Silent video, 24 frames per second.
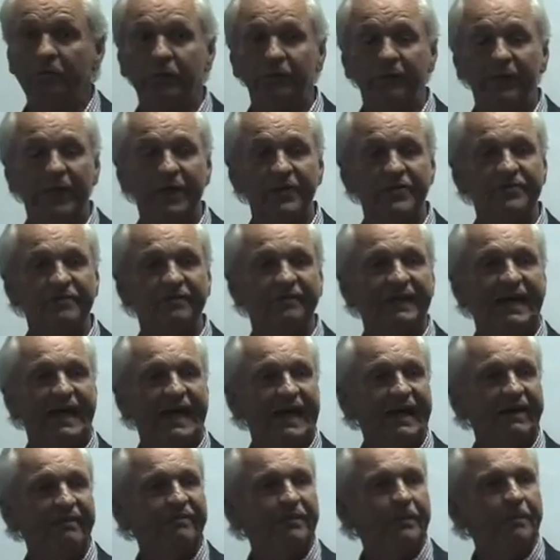
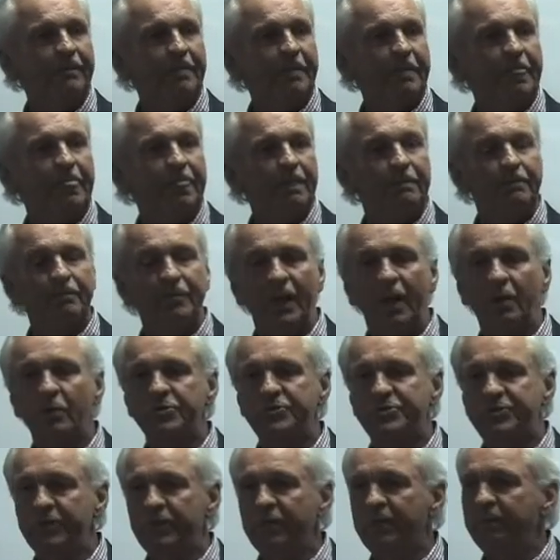2005, I was
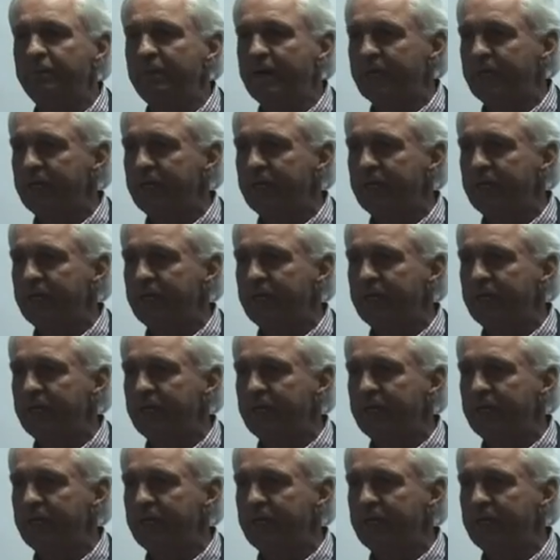sitting at my